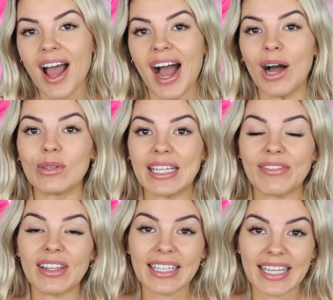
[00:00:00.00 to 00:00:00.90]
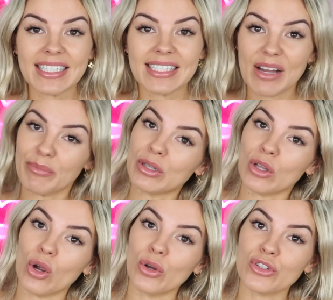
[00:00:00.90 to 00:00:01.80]
I'll leave the links down
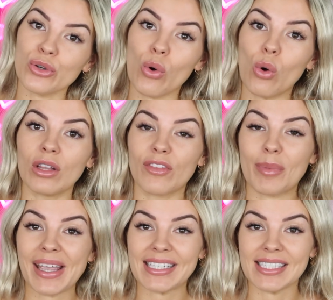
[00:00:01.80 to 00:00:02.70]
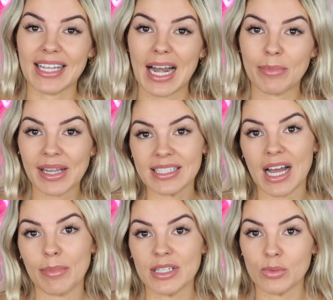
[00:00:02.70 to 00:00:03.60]
below to all of the pieces that I picked
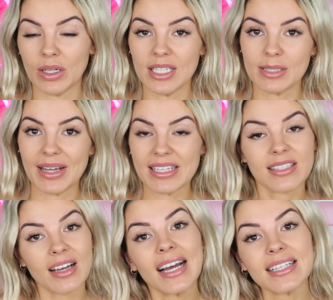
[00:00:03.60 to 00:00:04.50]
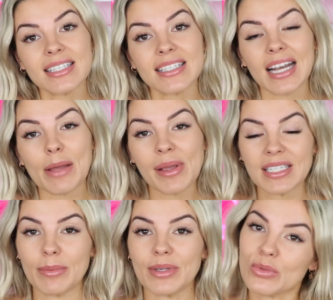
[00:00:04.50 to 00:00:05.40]
up as well as my sizes that I picked
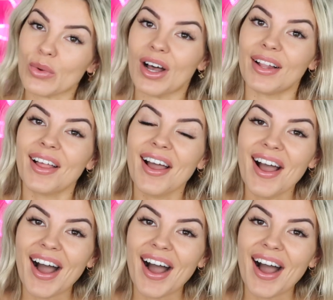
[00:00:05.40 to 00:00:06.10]
up as well.